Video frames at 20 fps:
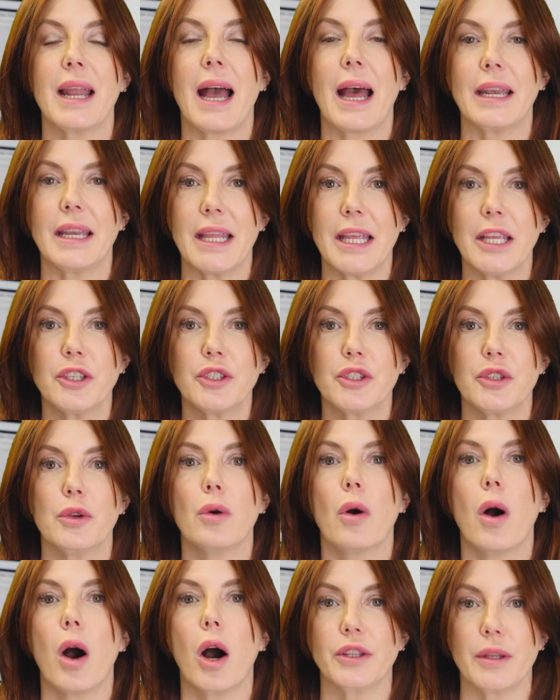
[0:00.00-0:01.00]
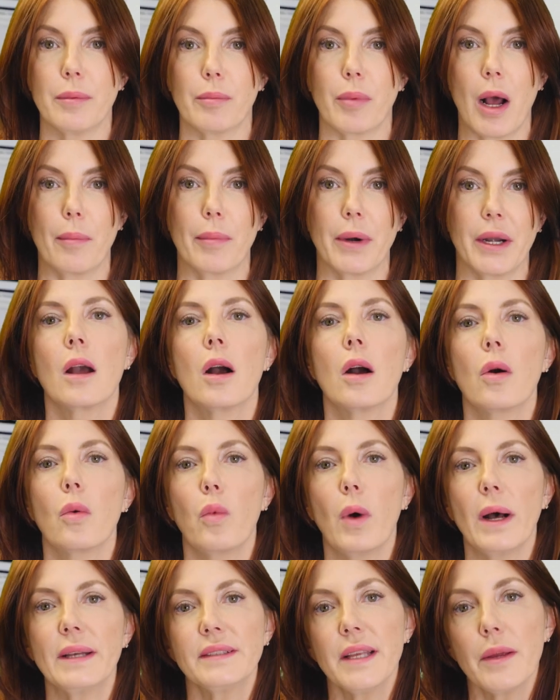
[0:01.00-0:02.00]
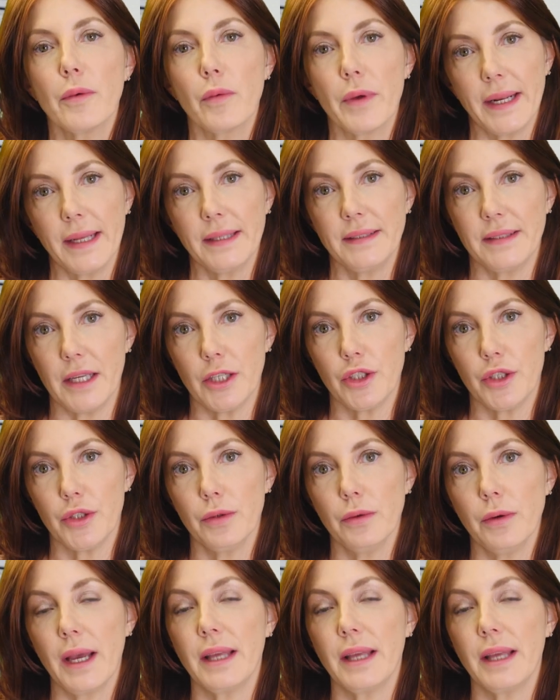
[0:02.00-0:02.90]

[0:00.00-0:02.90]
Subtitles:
an issue on the property. Once the writ is issued